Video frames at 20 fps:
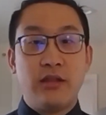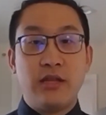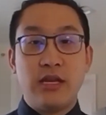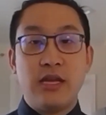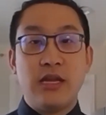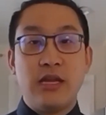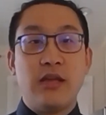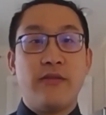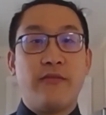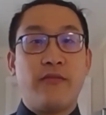
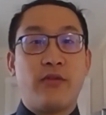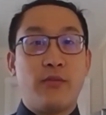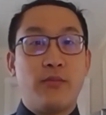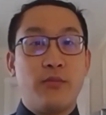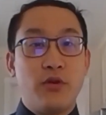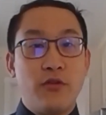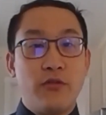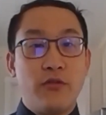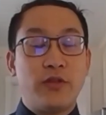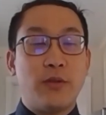the
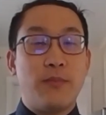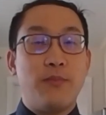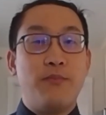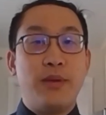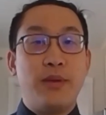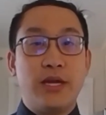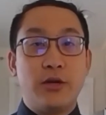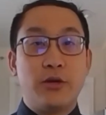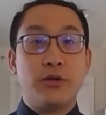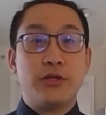vermouth, the
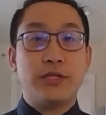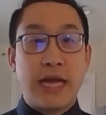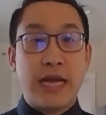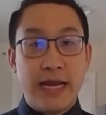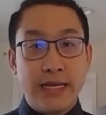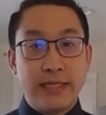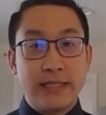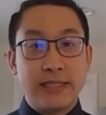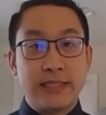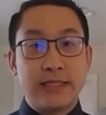bitter
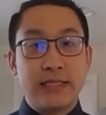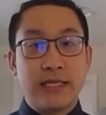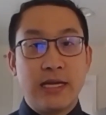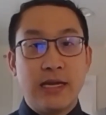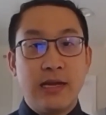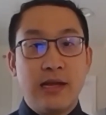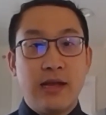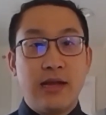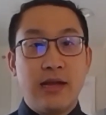taste.